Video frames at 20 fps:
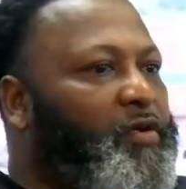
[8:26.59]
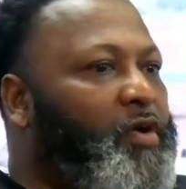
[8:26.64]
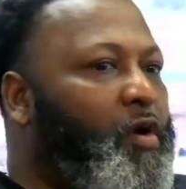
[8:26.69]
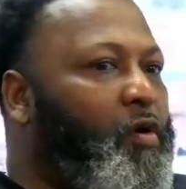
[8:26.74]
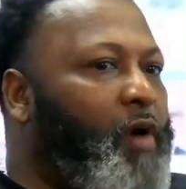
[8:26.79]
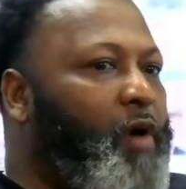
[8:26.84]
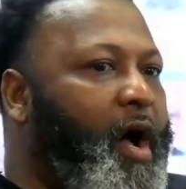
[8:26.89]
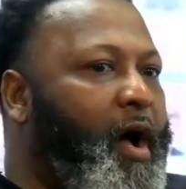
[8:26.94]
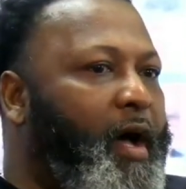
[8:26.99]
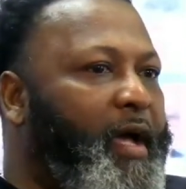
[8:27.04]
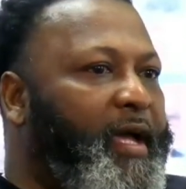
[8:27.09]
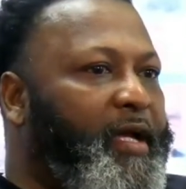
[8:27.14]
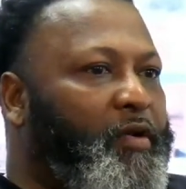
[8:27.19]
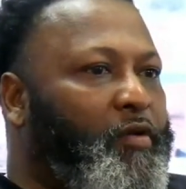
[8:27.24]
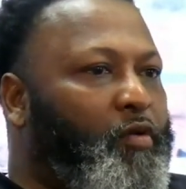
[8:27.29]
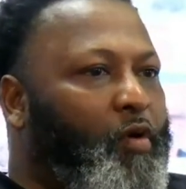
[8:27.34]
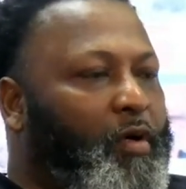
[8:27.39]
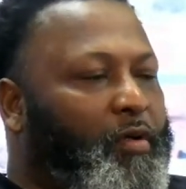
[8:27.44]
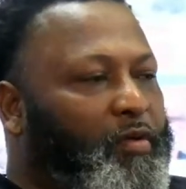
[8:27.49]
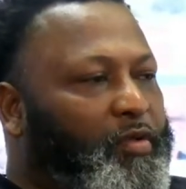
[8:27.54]
In
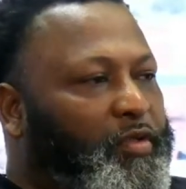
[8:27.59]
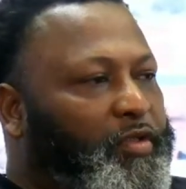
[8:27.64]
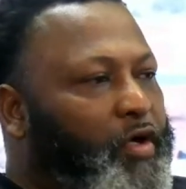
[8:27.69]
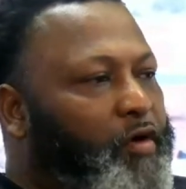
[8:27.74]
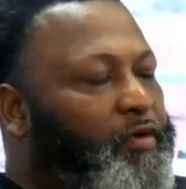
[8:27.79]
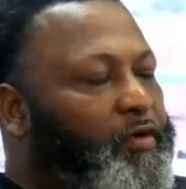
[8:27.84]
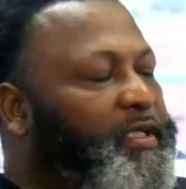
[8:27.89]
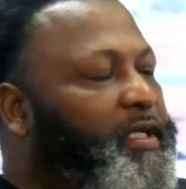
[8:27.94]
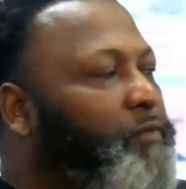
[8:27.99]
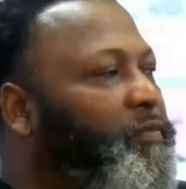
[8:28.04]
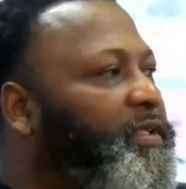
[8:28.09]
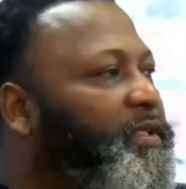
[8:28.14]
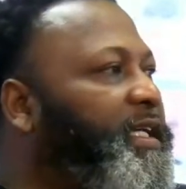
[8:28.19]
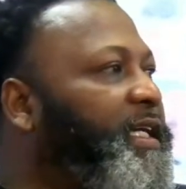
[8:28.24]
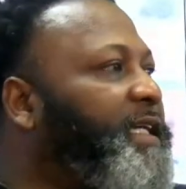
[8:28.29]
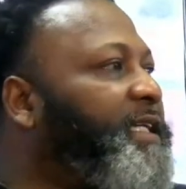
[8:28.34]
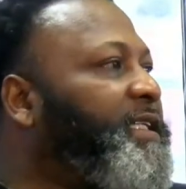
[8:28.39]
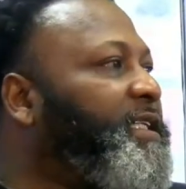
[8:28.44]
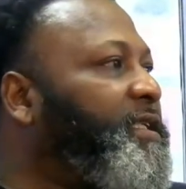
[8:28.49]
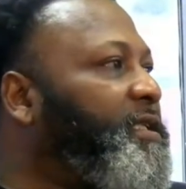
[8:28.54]
Newark, New Jersey, it was
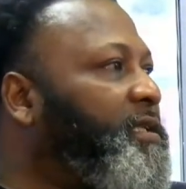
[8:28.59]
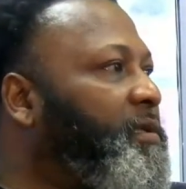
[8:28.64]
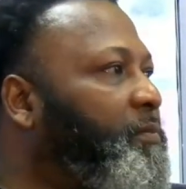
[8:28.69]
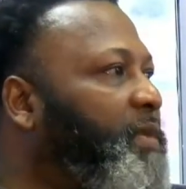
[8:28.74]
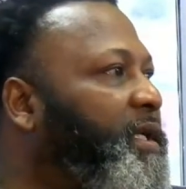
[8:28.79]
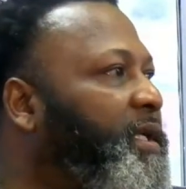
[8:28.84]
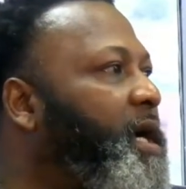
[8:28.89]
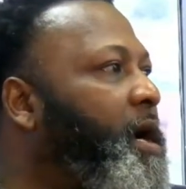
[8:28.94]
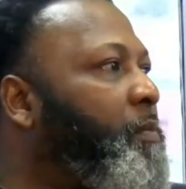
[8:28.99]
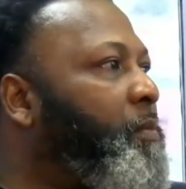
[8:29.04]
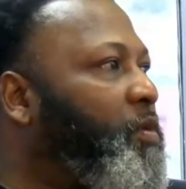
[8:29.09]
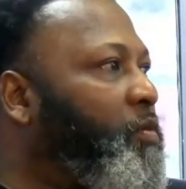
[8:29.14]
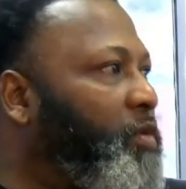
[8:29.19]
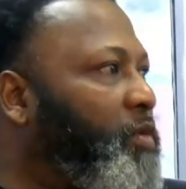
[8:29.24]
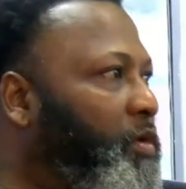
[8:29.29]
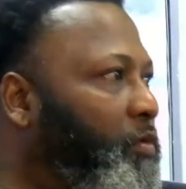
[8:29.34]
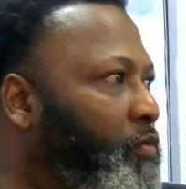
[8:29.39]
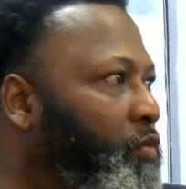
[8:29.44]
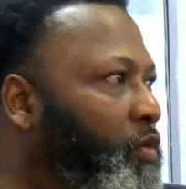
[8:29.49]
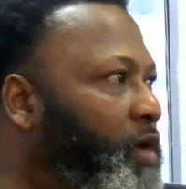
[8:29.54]
easy to become who
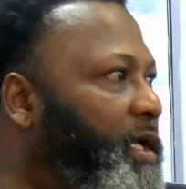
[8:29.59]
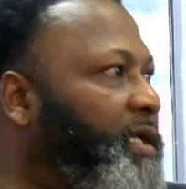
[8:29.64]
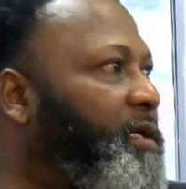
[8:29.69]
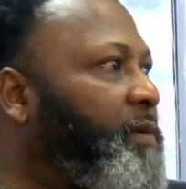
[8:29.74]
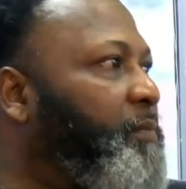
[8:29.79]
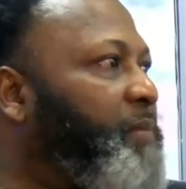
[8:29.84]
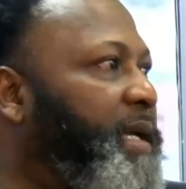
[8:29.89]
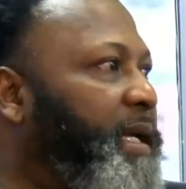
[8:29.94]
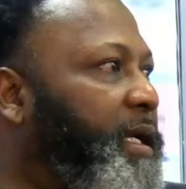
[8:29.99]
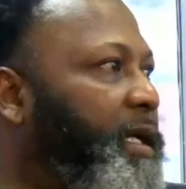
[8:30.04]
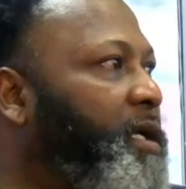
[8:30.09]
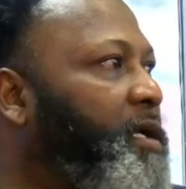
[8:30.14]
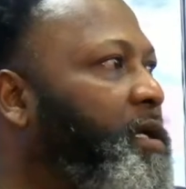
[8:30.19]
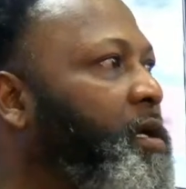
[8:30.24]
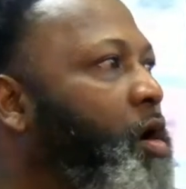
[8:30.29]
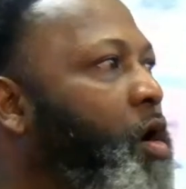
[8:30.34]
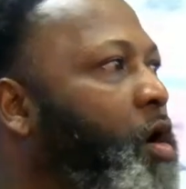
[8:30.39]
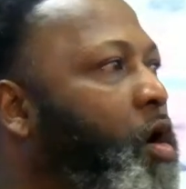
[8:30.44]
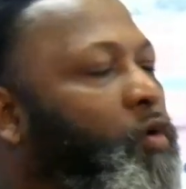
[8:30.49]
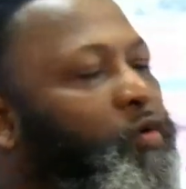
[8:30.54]
you wanted to be
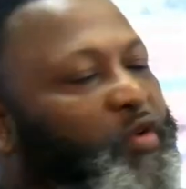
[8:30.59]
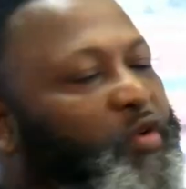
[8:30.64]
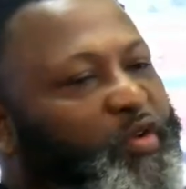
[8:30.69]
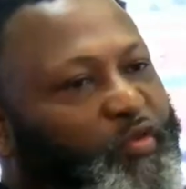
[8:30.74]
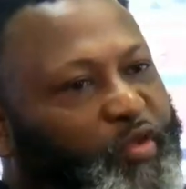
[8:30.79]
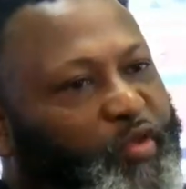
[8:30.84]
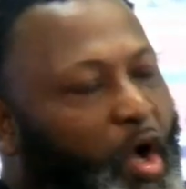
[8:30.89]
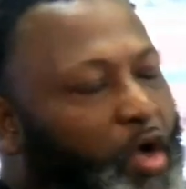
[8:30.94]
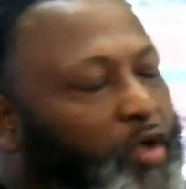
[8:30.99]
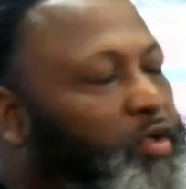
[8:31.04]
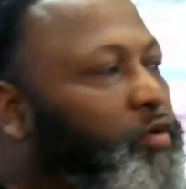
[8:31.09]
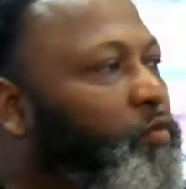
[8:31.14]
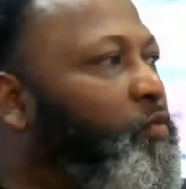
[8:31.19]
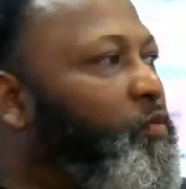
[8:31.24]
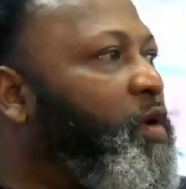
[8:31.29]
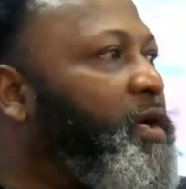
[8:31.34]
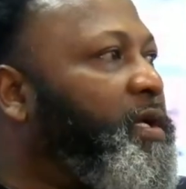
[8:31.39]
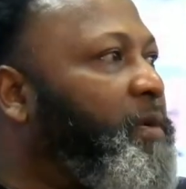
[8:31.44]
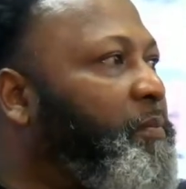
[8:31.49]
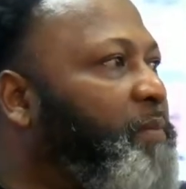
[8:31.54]
or who you thought you
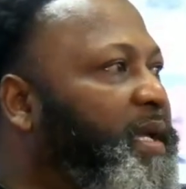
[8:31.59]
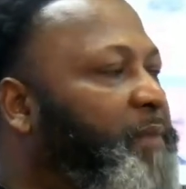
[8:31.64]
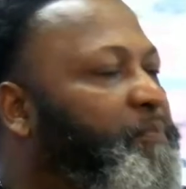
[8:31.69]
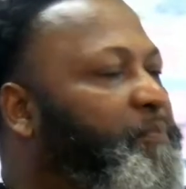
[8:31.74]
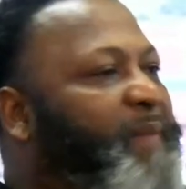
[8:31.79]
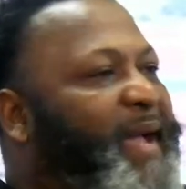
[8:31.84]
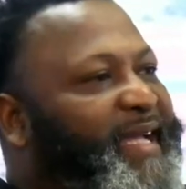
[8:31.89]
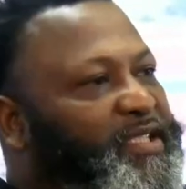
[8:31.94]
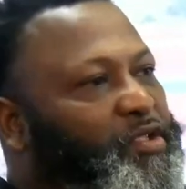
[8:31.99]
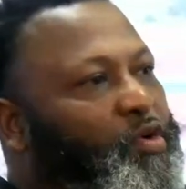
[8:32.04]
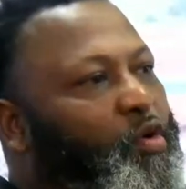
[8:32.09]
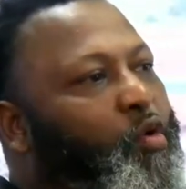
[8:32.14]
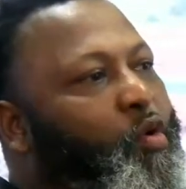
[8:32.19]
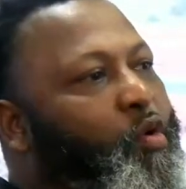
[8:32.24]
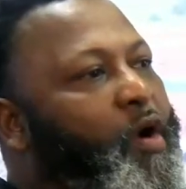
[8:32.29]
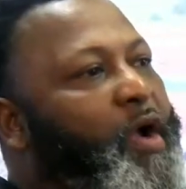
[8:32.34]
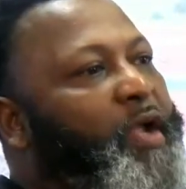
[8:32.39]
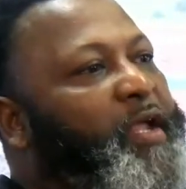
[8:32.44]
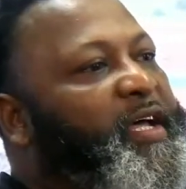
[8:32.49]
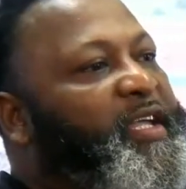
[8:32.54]
wanted to be based
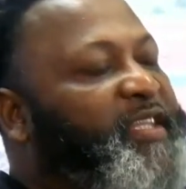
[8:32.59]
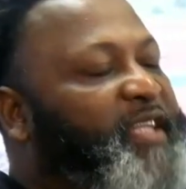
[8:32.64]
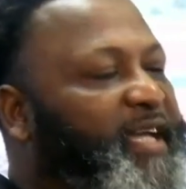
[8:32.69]
on